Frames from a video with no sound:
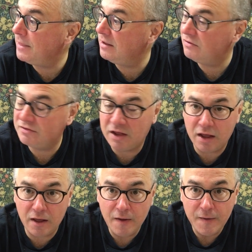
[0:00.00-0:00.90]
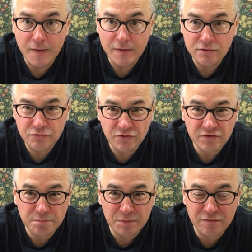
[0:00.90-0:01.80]
It's uh,
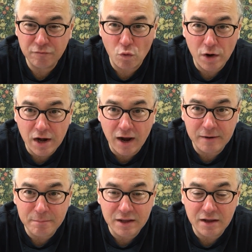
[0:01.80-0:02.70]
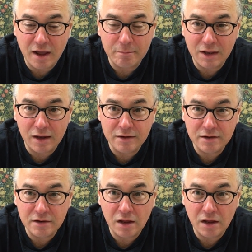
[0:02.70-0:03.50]
just before 9 p.m. London.